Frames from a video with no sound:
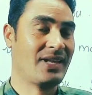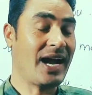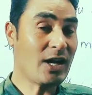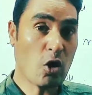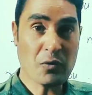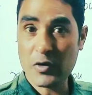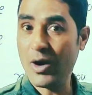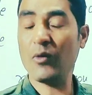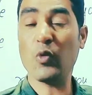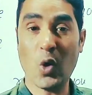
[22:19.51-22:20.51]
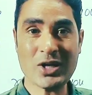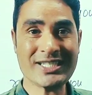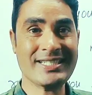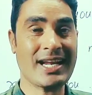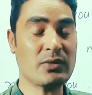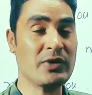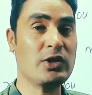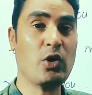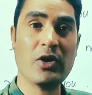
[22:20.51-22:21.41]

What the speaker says: I hope you have watched that video.